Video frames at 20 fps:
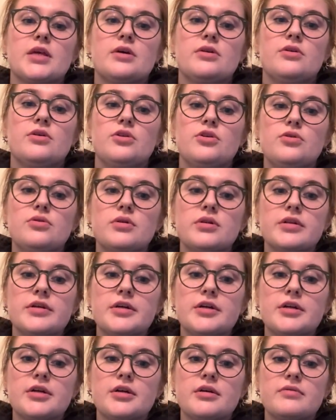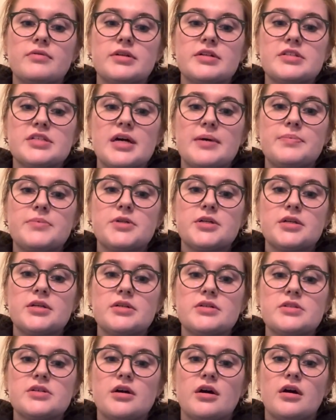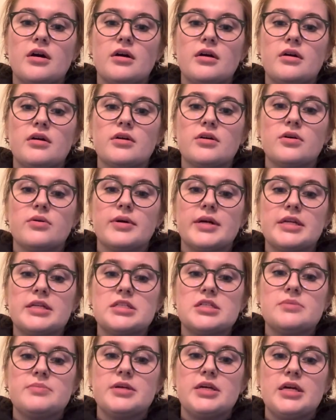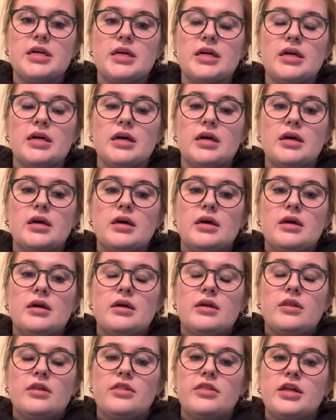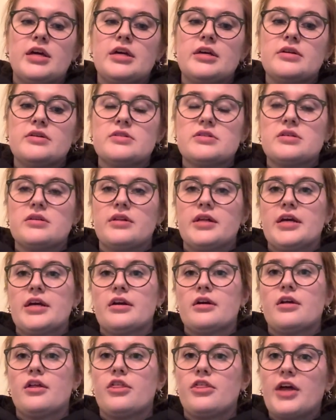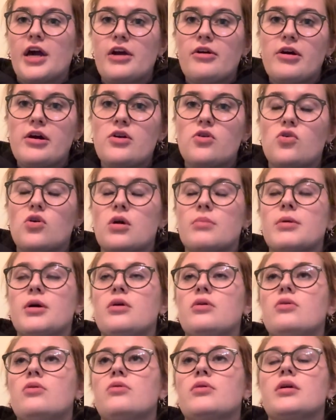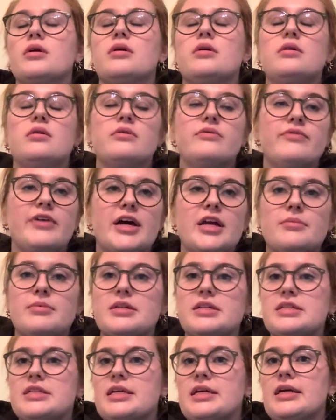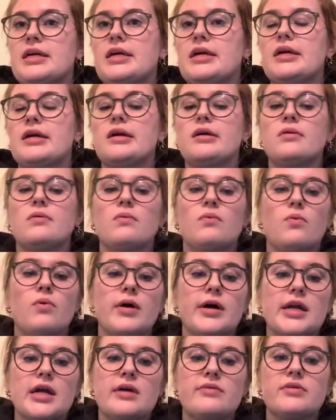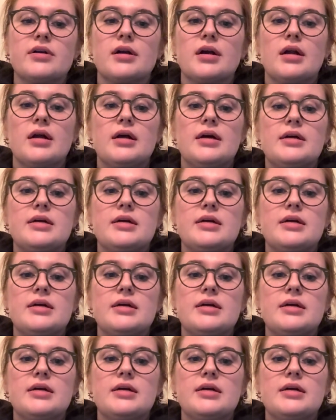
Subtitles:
Nuclear receptors are going to be things like thyroid hormone, vitamin D, whatever.